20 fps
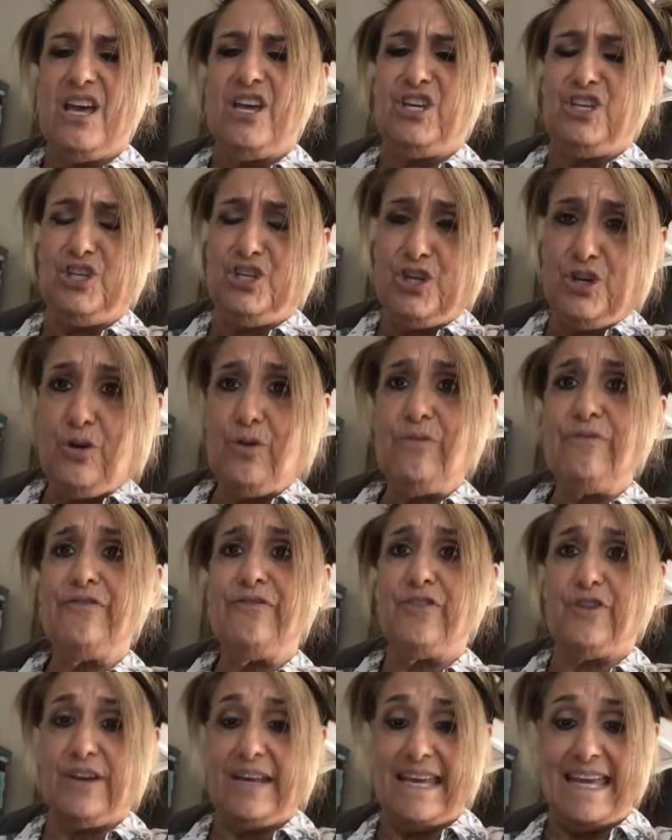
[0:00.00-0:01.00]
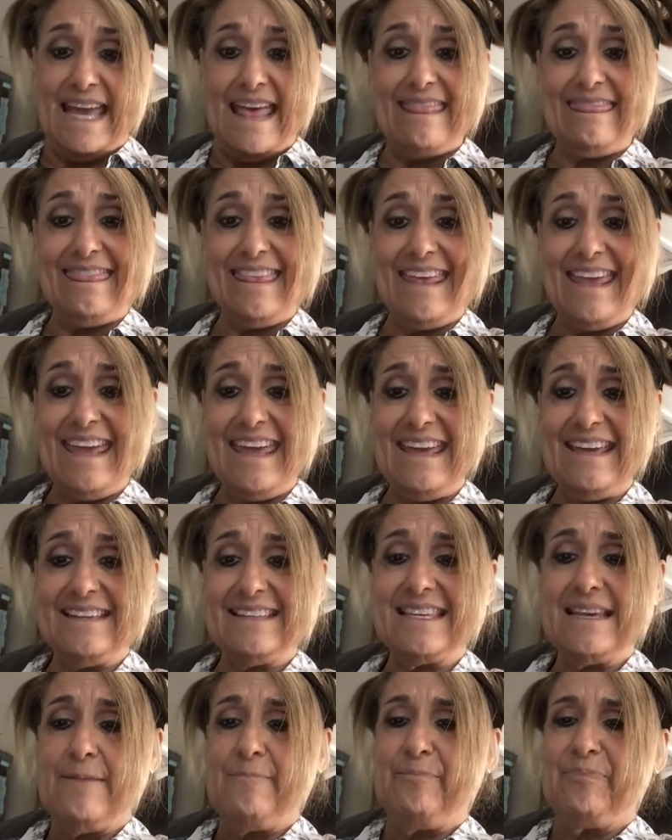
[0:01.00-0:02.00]
You forget
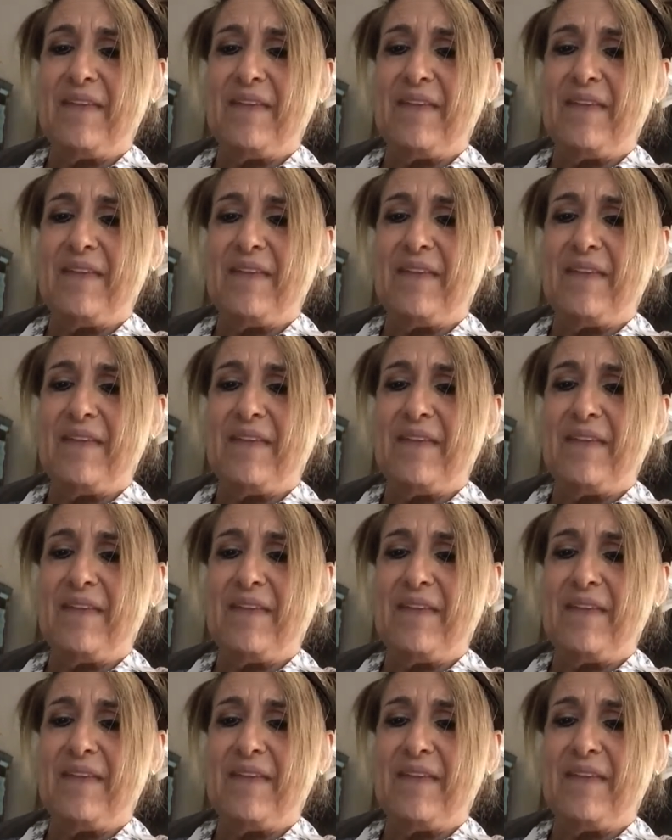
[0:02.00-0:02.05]
things?